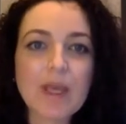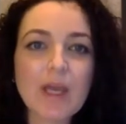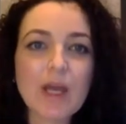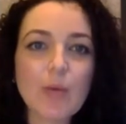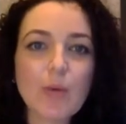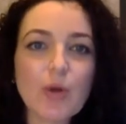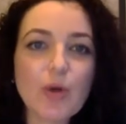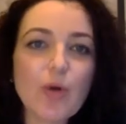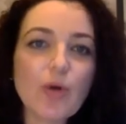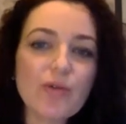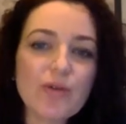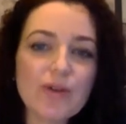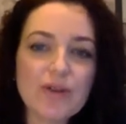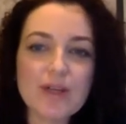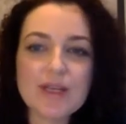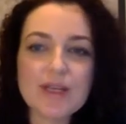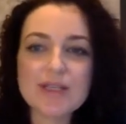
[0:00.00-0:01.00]
We'll go over
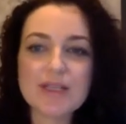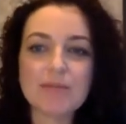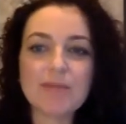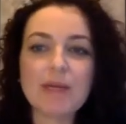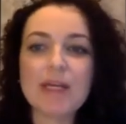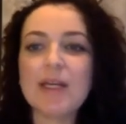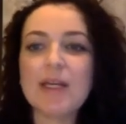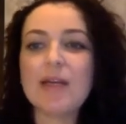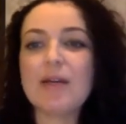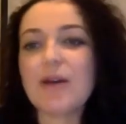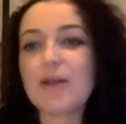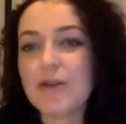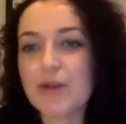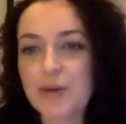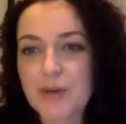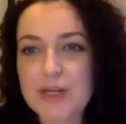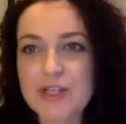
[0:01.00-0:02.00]
these and many other
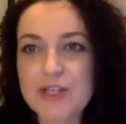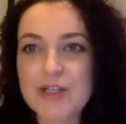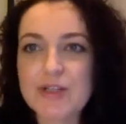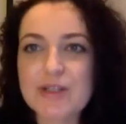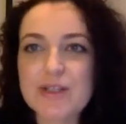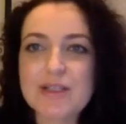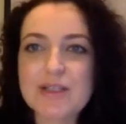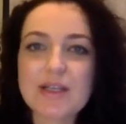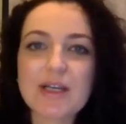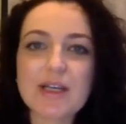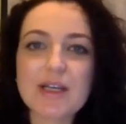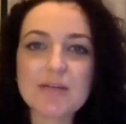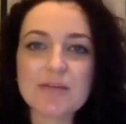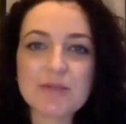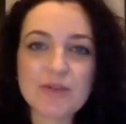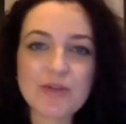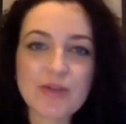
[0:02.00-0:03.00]
questions
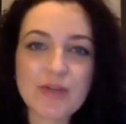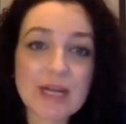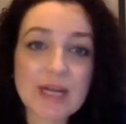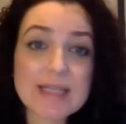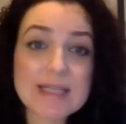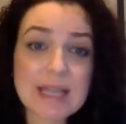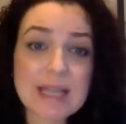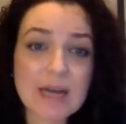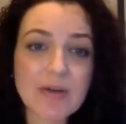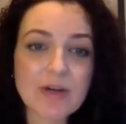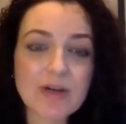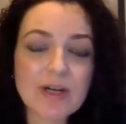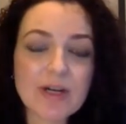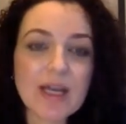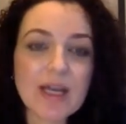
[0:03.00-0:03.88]
during the next hour.